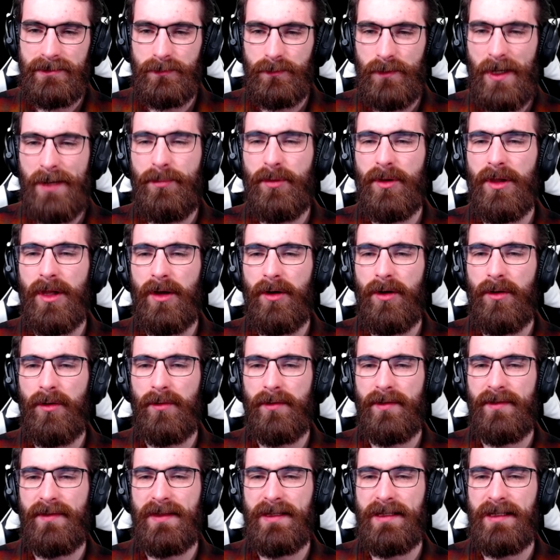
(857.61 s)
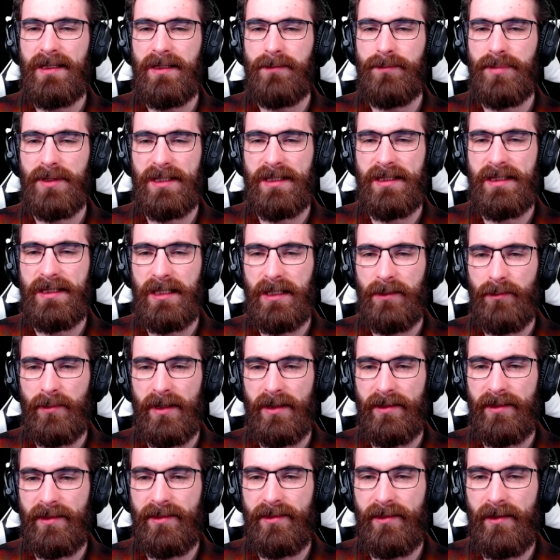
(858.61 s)
right below the
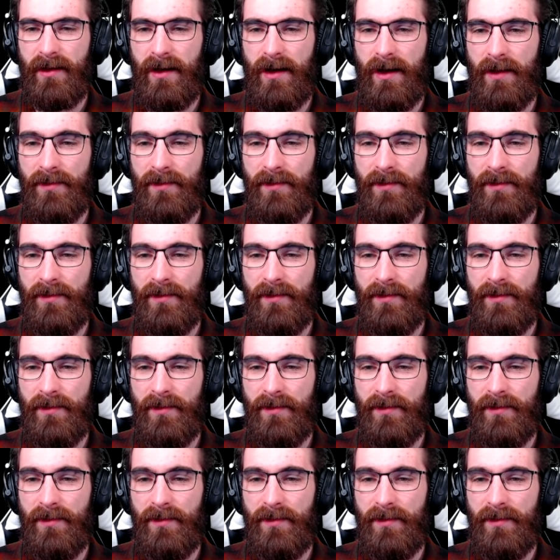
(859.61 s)
Behemoth.